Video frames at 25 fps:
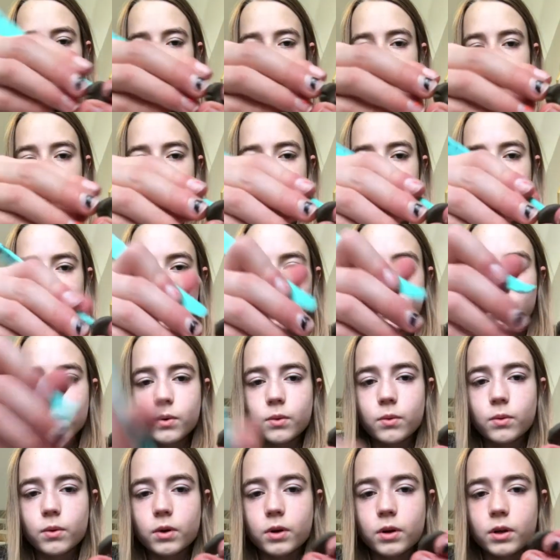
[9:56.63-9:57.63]
like
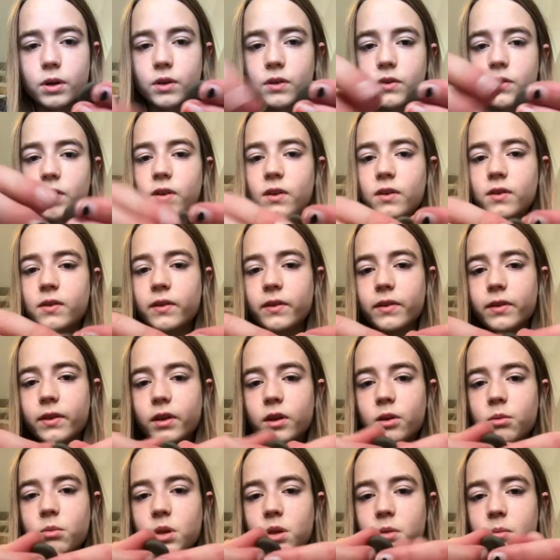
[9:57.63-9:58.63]
so. Honestly, this isn't
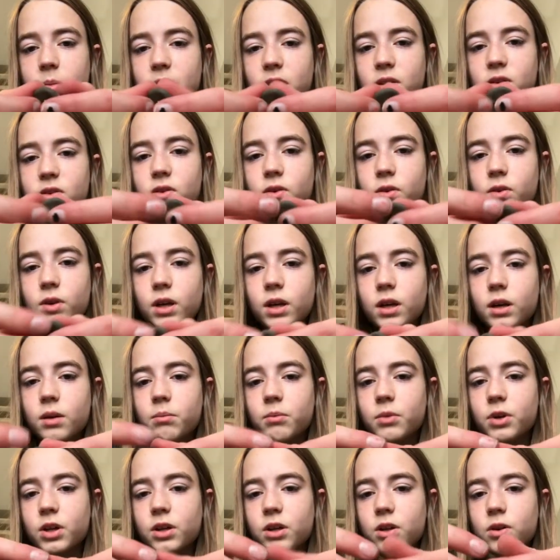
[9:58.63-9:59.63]
going to be the best
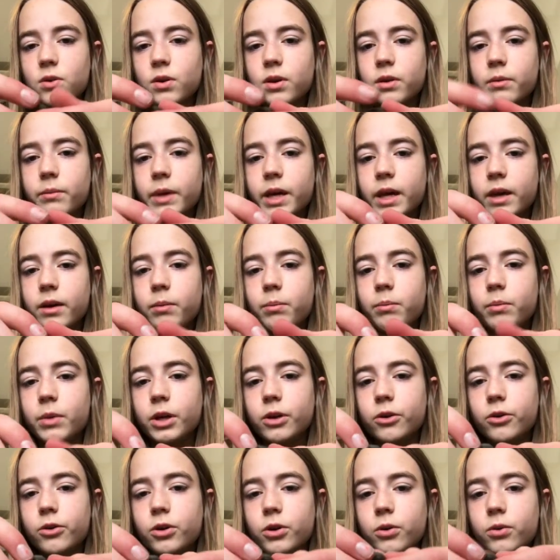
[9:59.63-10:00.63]
donut, but you can make
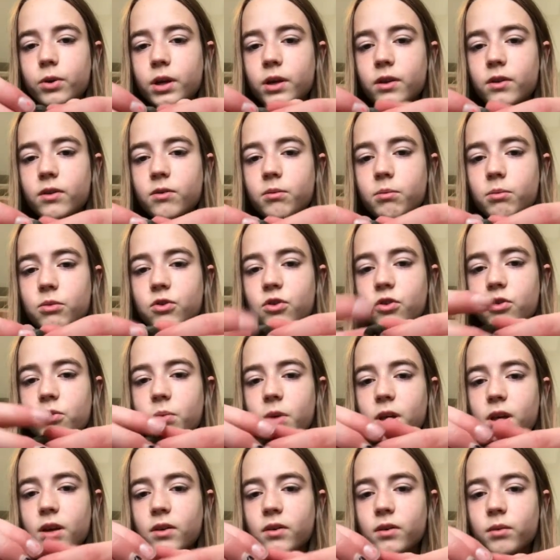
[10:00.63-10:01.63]
better donuts just
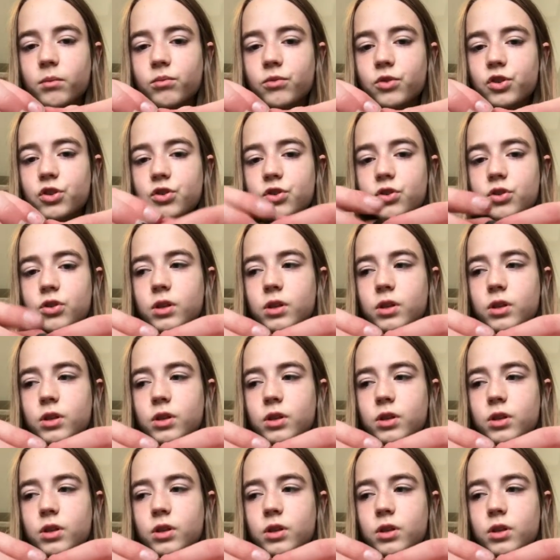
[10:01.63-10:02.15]
because I'm just